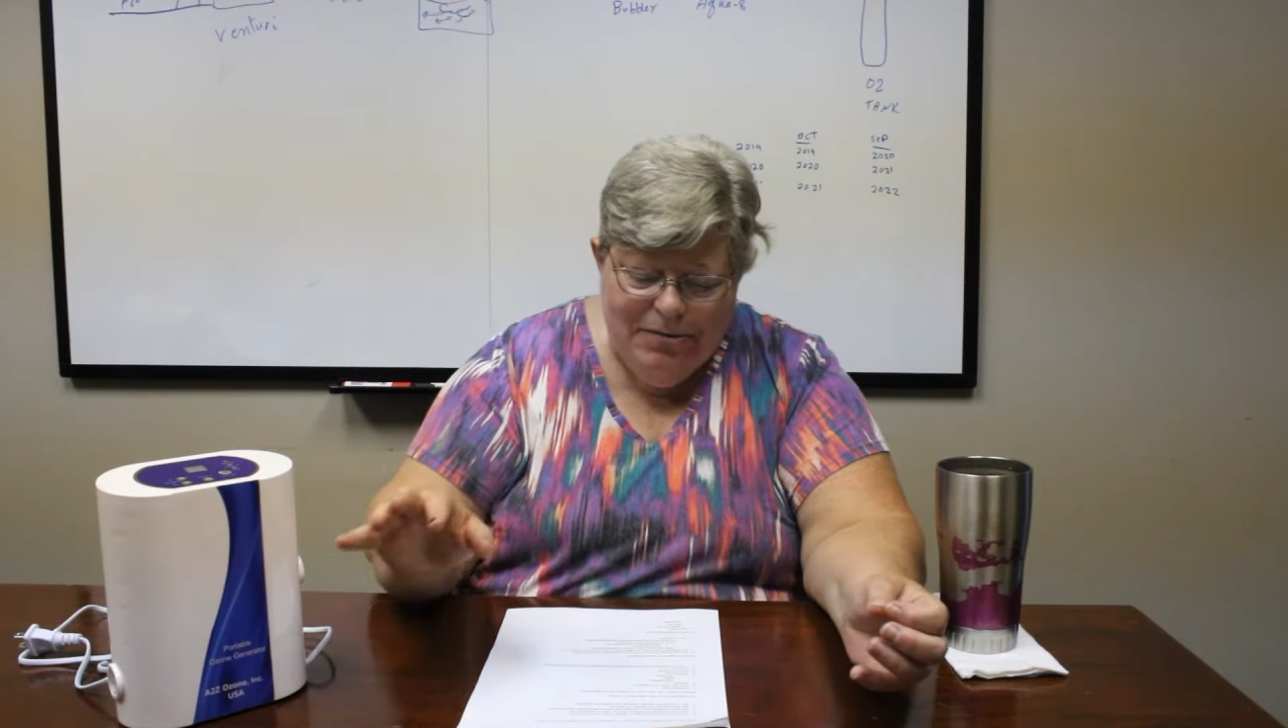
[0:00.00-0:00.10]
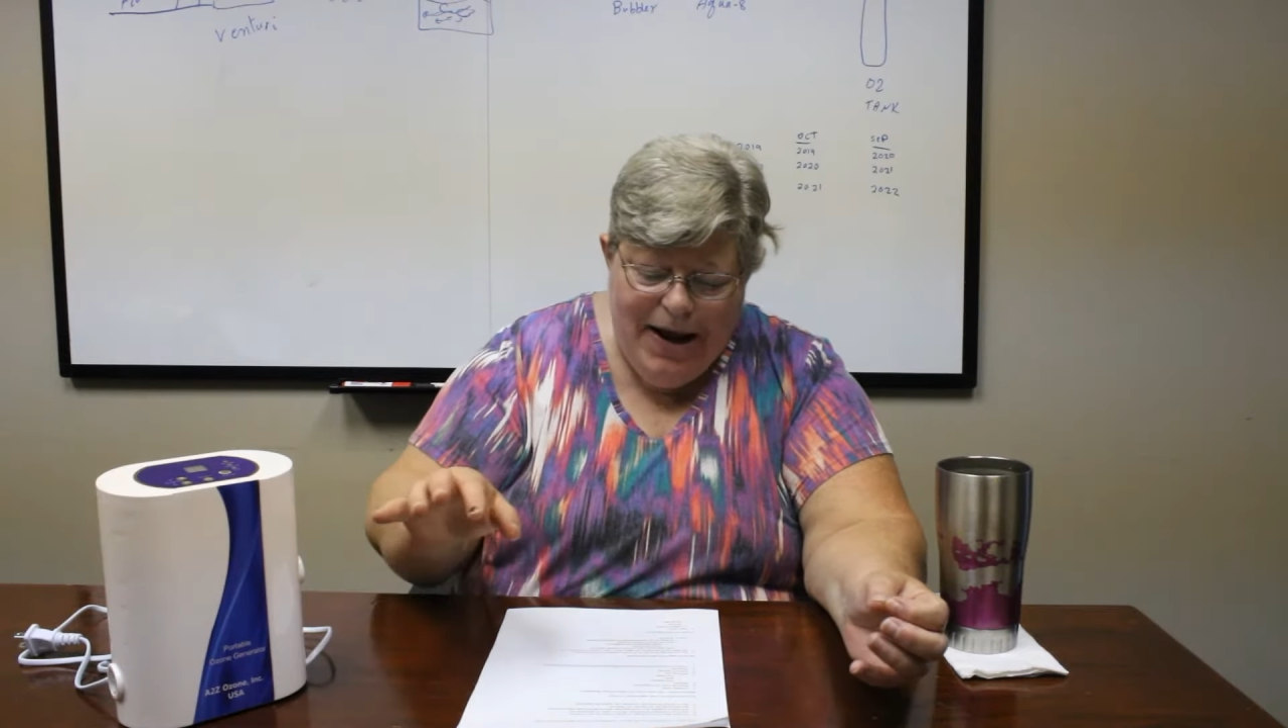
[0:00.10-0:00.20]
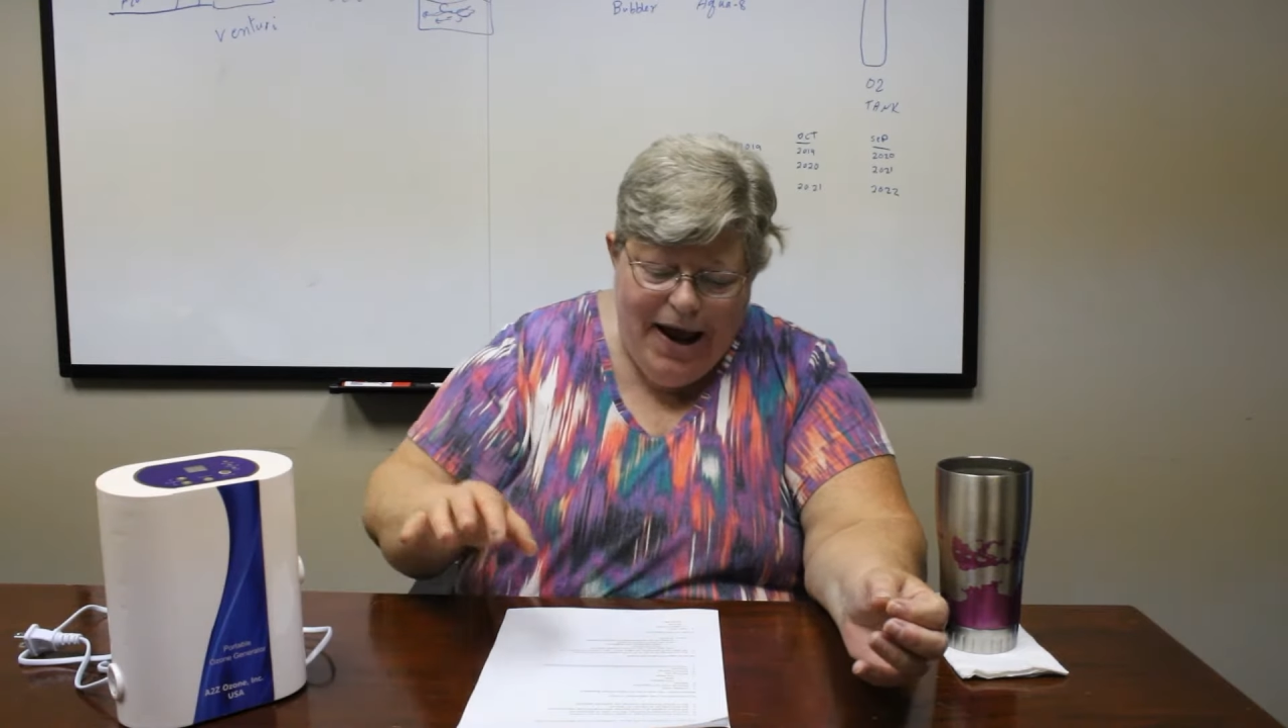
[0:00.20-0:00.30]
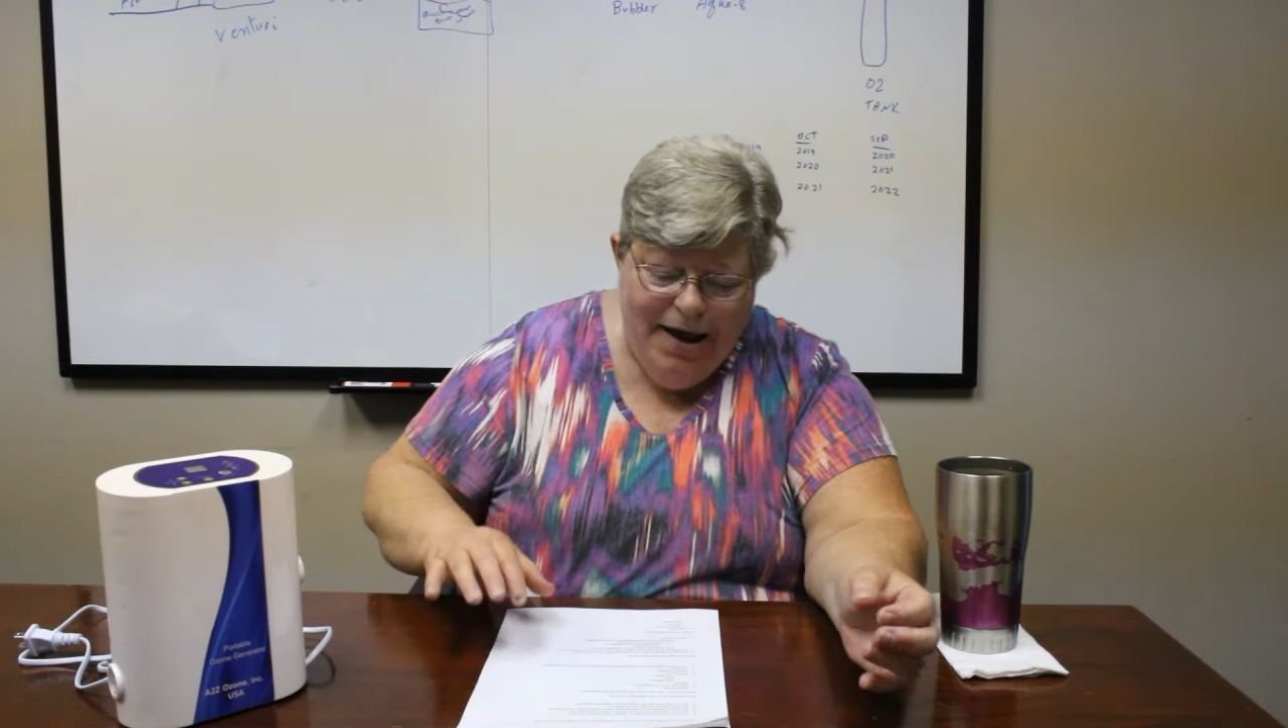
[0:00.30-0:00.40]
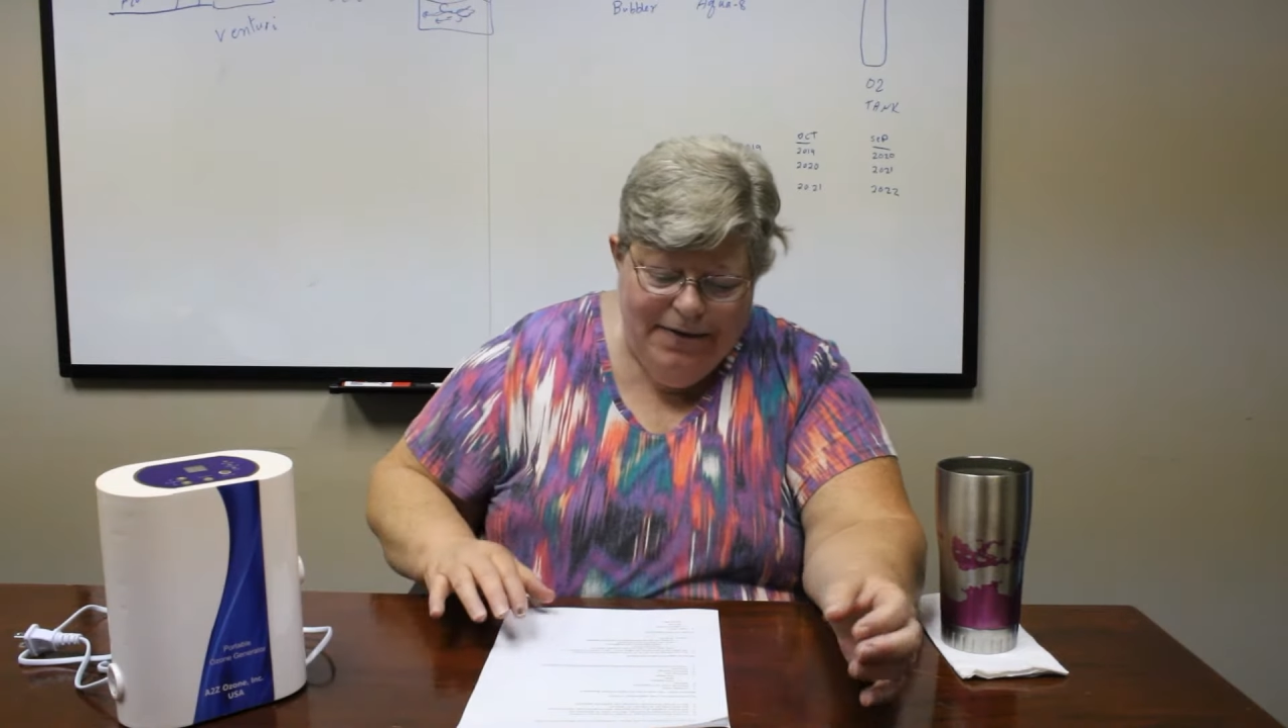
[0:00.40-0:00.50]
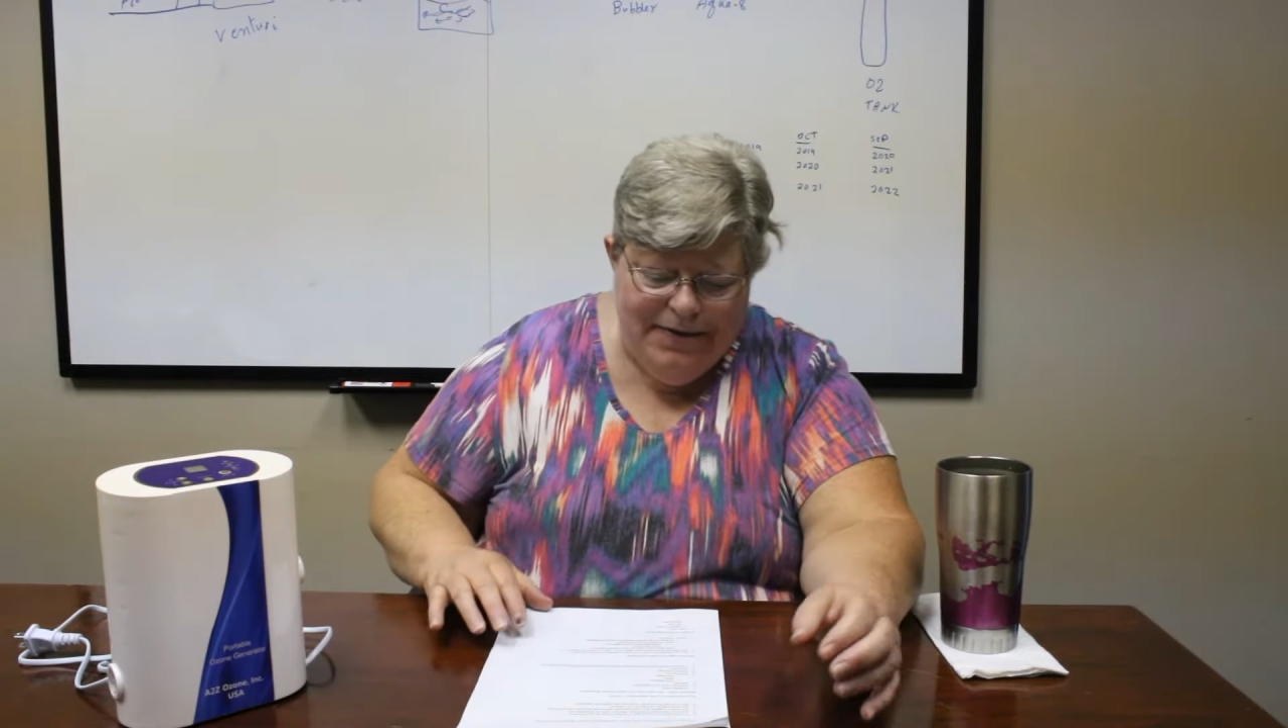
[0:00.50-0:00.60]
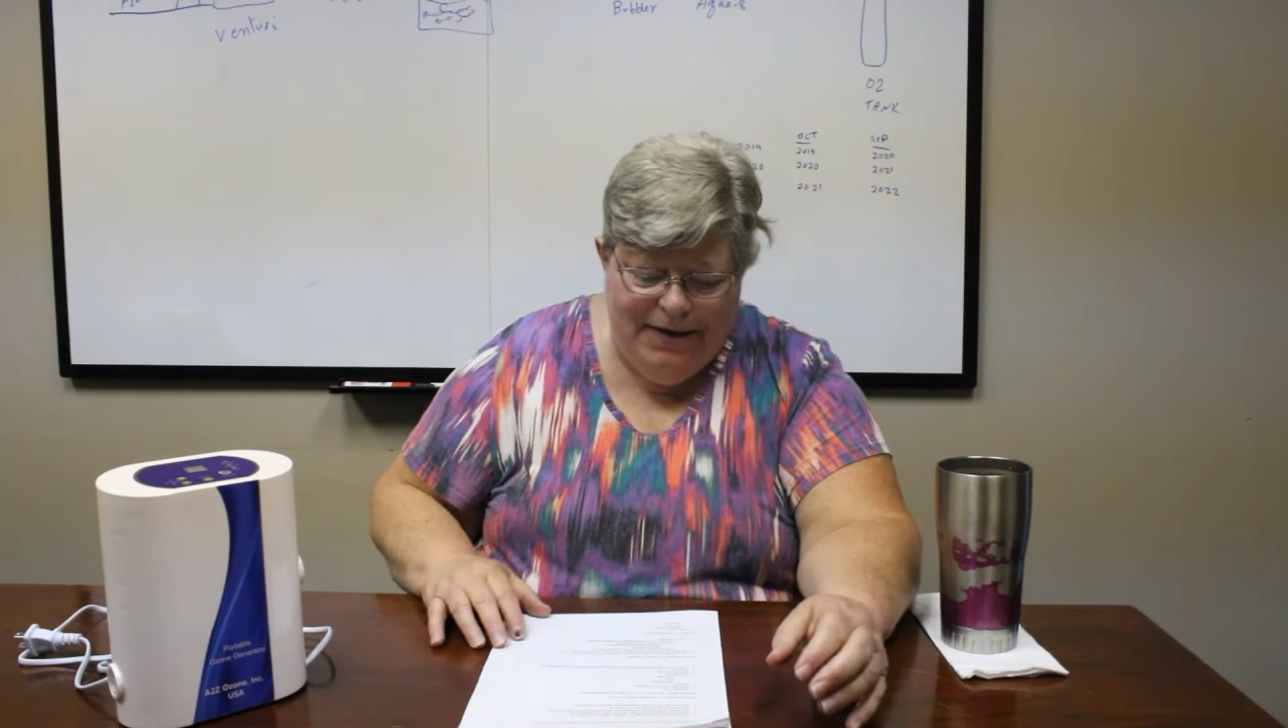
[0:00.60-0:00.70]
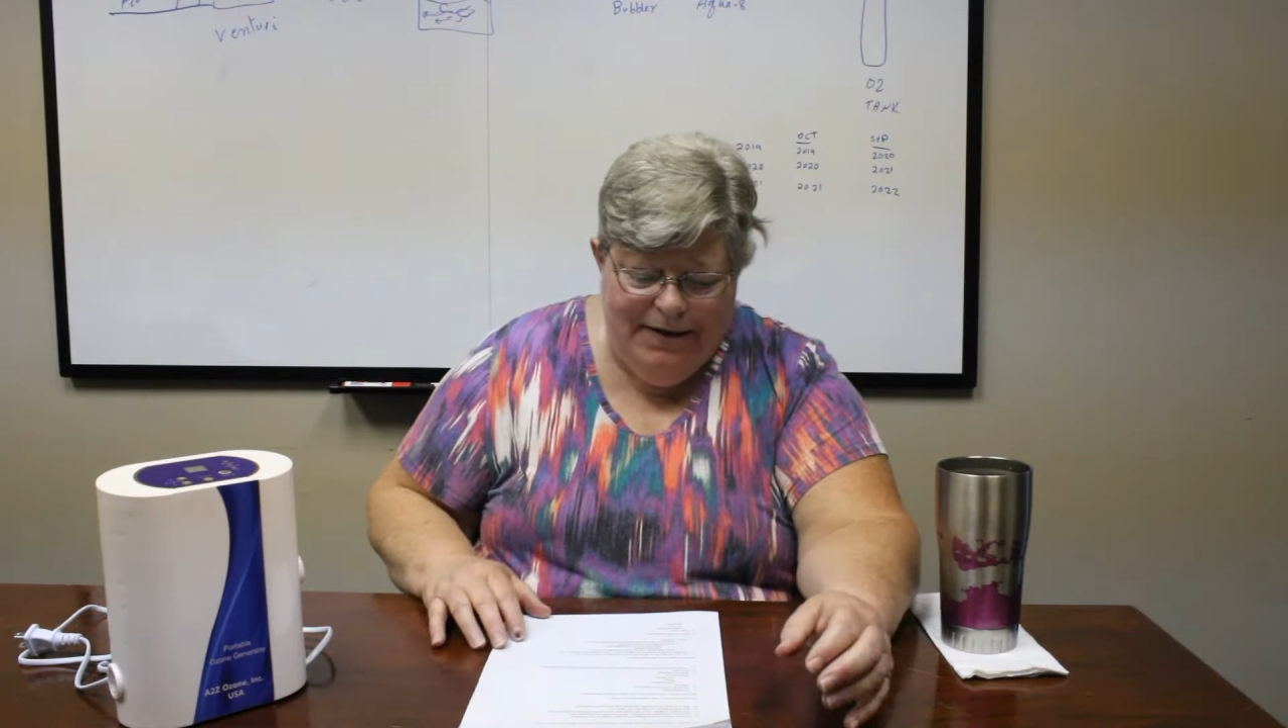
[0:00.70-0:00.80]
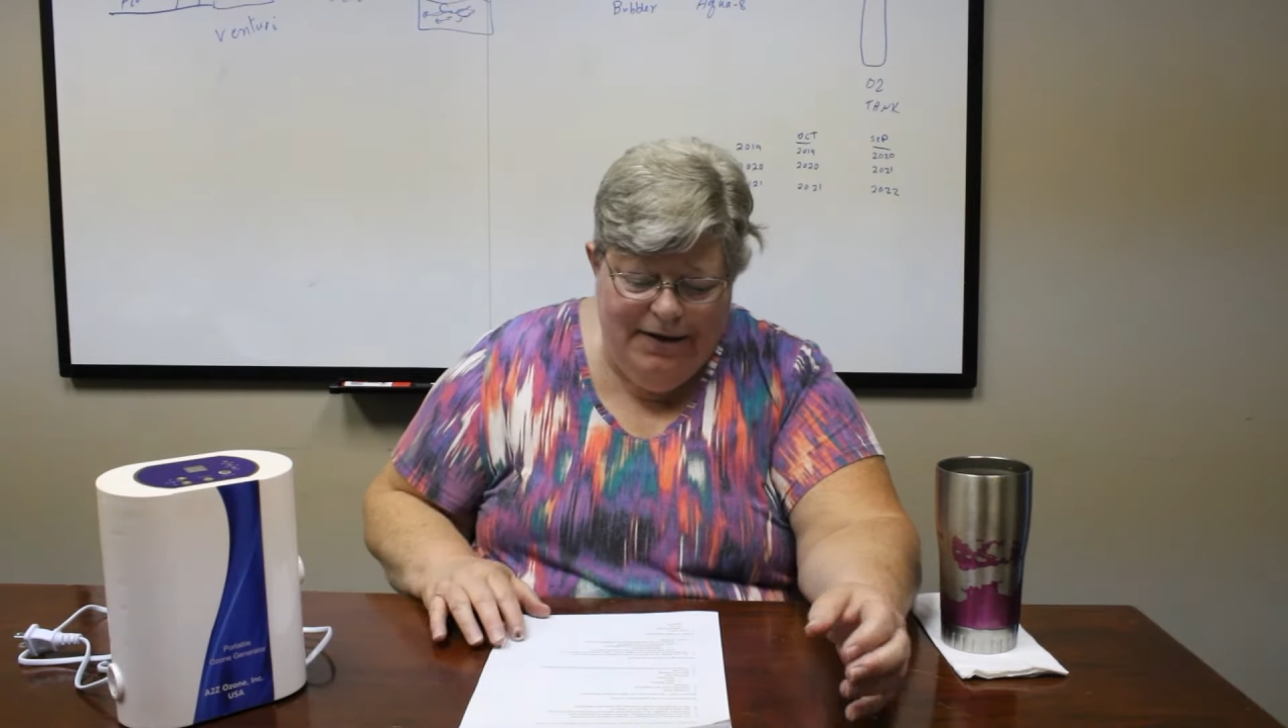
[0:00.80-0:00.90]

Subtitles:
bath.